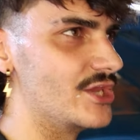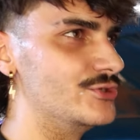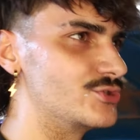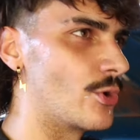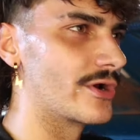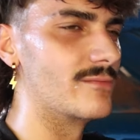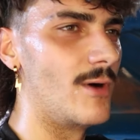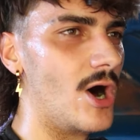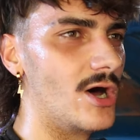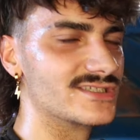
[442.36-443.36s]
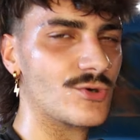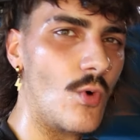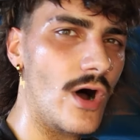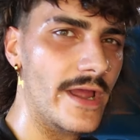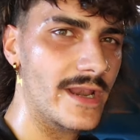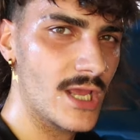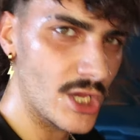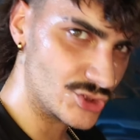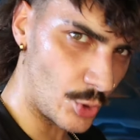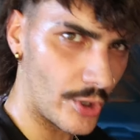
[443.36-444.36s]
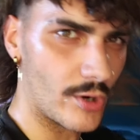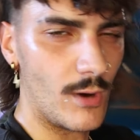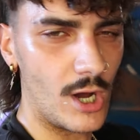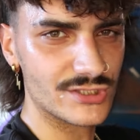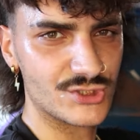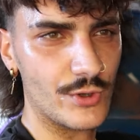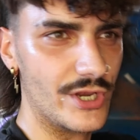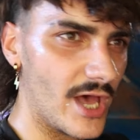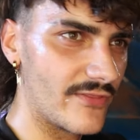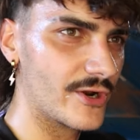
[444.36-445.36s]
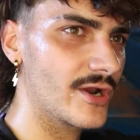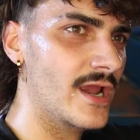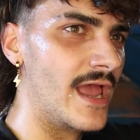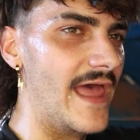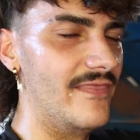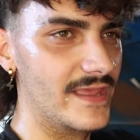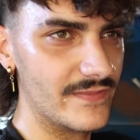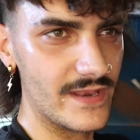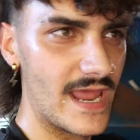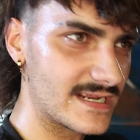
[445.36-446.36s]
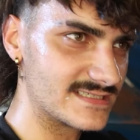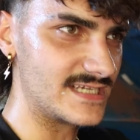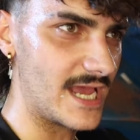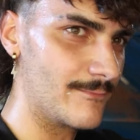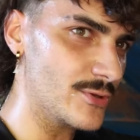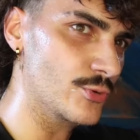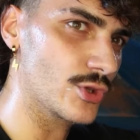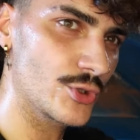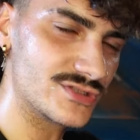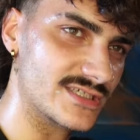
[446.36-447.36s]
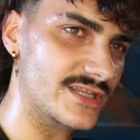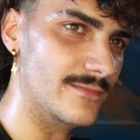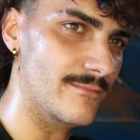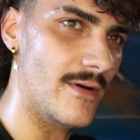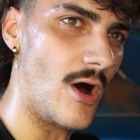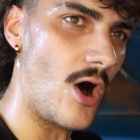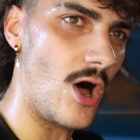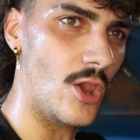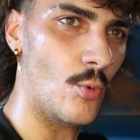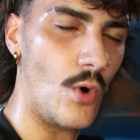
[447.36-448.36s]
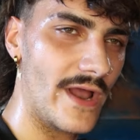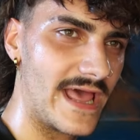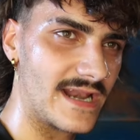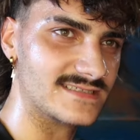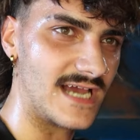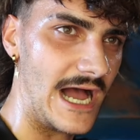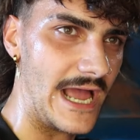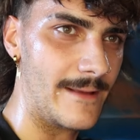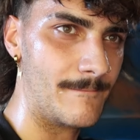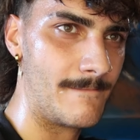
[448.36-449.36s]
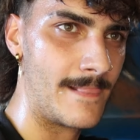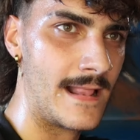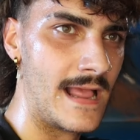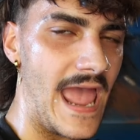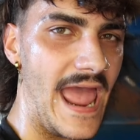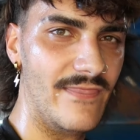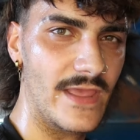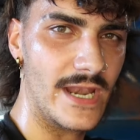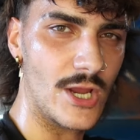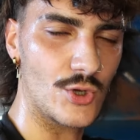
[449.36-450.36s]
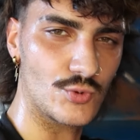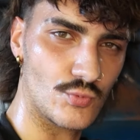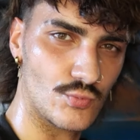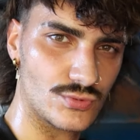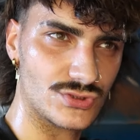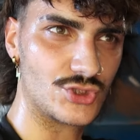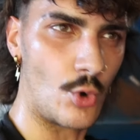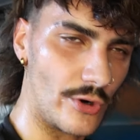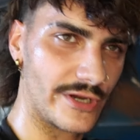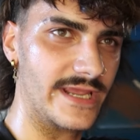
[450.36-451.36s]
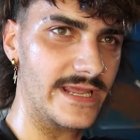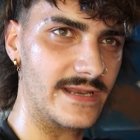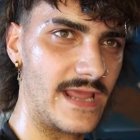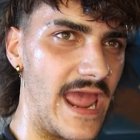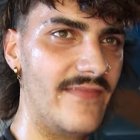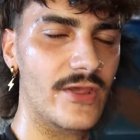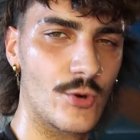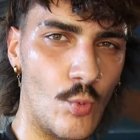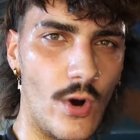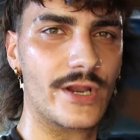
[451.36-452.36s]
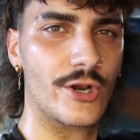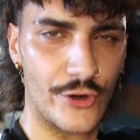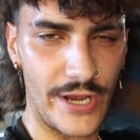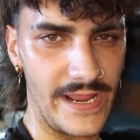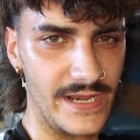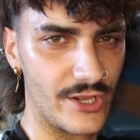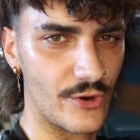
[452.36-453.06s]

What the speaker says: You torque them all to one, torque them all to another, and then the next step, you loosen them all one at a time and then torque it, and then 180